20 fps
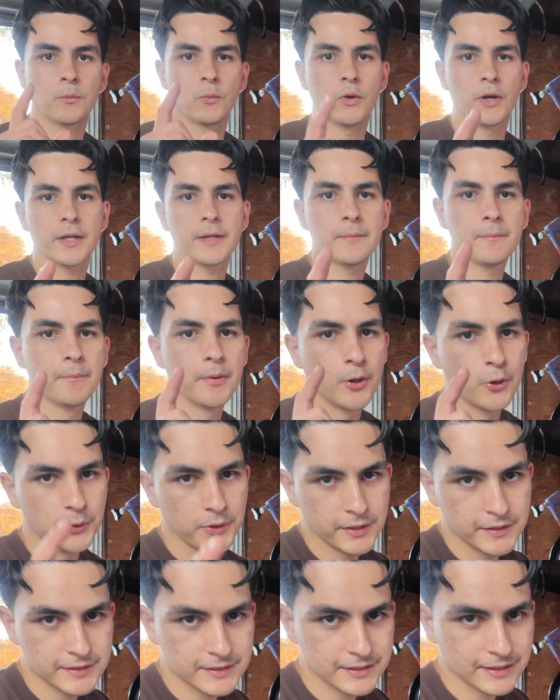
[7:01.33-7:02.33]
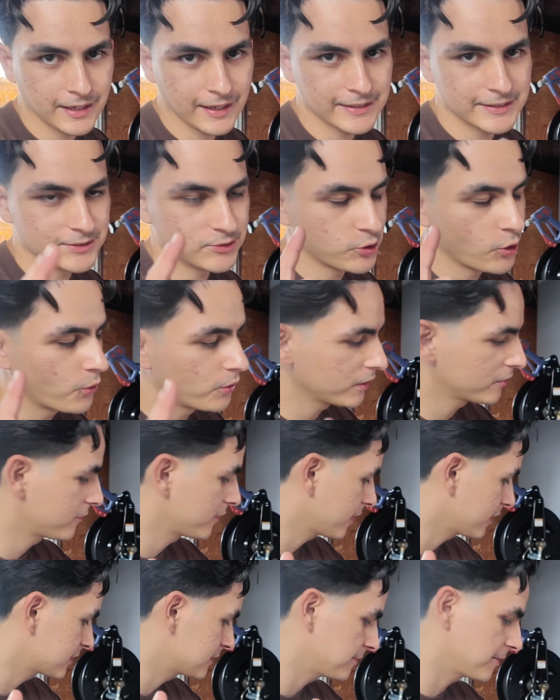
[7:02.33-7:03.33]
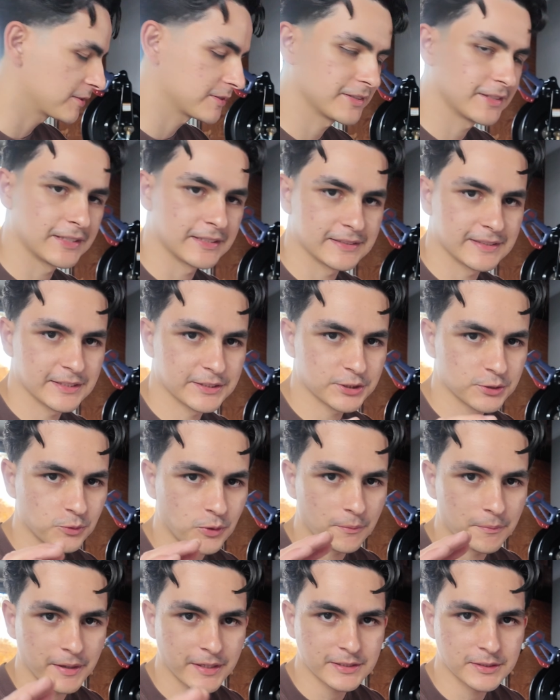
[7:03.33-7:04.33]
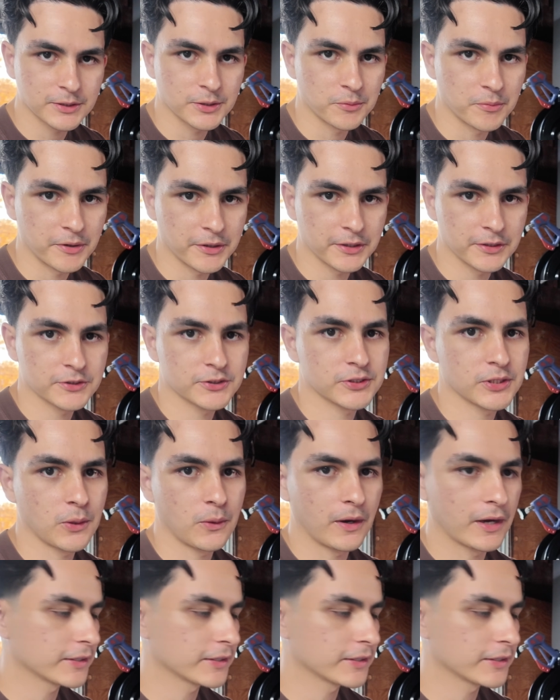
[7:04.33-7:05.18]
one bonus, I totally forgot to mention this. This is what makes the Neburia so